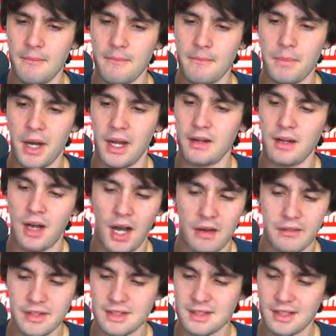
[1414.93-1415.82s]
But
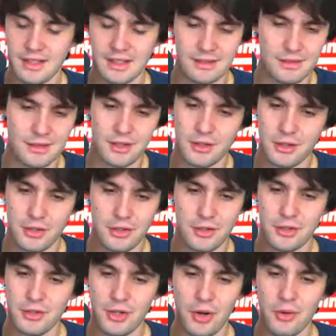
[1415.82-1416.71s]
obviously
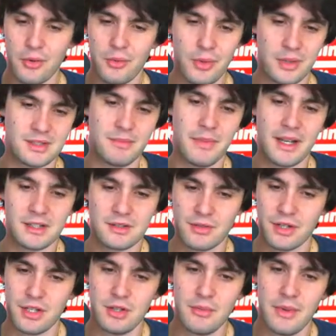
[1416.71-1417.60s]
you know what's best
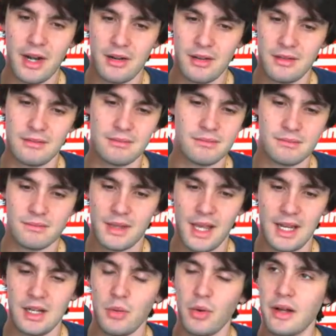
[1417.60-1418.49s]
for you better than
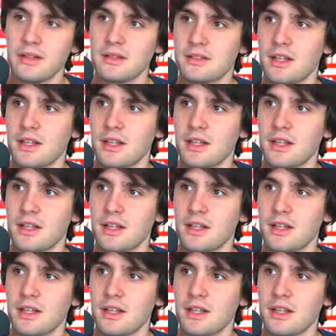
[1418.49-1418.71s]
anyone.